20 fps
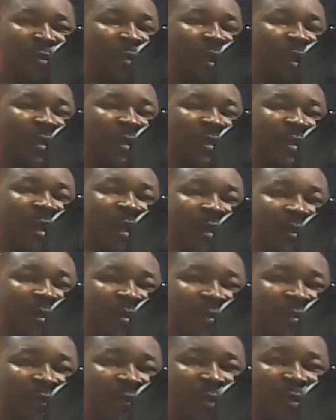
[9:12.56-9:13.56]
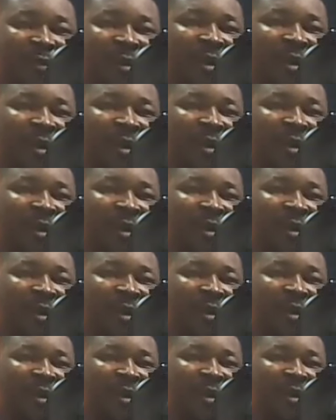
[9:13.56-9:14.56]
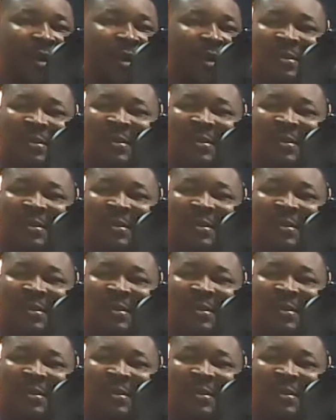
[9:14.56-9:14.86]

quite challenging for you. How are you able to compete?